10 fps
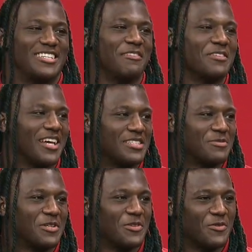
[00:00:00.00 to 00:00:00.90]
definitely got to
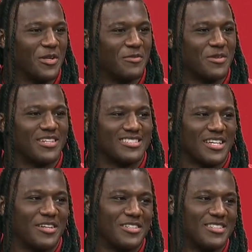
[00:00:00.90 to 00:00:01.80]
speak on the weather because
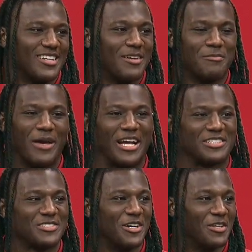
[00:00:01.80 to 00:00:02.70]
carrying a, a bag of
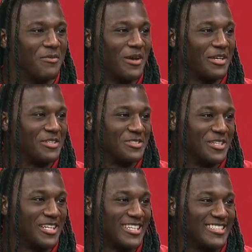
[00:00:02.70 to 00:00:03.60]
salt in the back of your
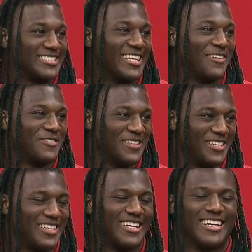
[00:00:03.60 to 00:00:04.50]
truck is definitely